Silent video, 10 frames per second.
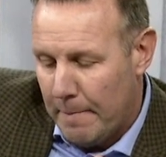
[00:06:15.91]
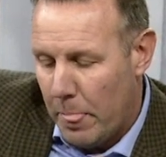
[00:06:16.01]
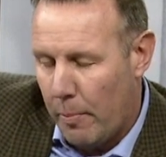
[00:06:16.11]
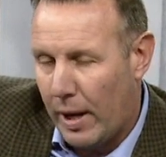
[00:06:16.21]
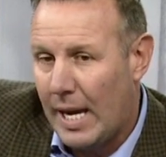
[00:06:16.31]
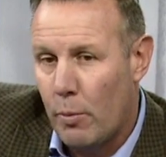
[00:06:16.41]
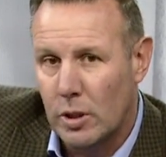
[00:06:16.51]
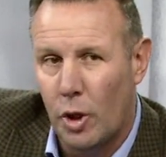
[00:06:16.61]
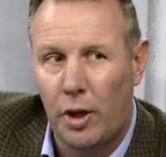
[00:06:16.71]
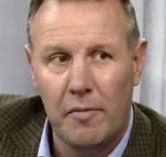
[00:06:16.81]
But he was
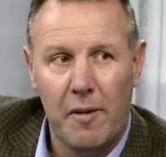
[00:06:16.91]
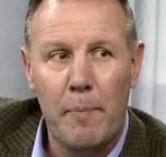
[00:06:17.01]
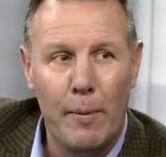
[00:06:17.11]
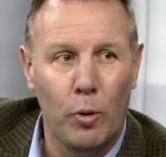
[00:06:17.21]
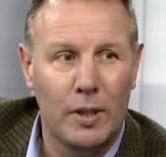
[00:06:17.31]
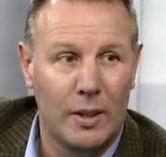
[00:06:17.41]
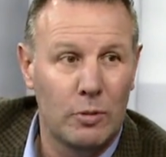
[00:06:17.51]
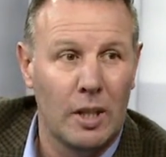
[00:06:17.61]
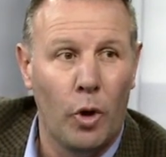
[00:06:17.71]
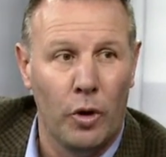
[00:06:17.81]
looking for people to,
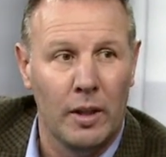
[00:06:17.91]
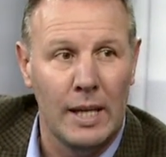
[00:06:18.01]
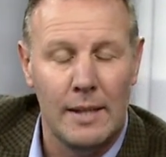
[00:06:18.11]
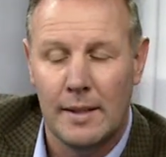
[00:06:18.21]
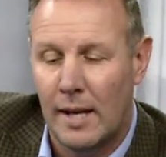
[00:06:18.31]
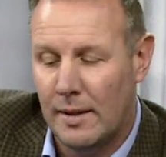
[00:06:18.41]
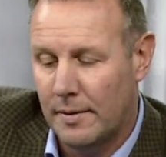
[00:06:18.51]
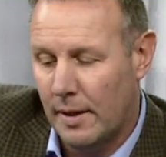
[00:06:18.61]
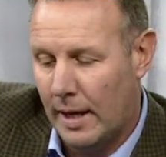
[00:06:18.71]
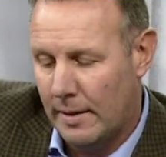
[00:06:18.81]
to go and lead, and,
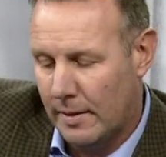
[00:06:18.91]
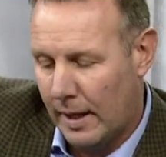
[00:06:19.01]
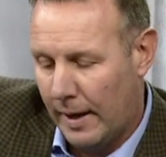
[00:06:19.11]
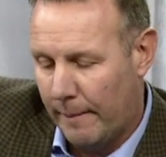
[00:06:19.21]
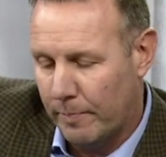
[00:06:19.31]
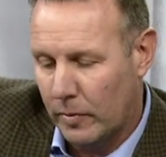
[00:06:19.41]
and, and uh,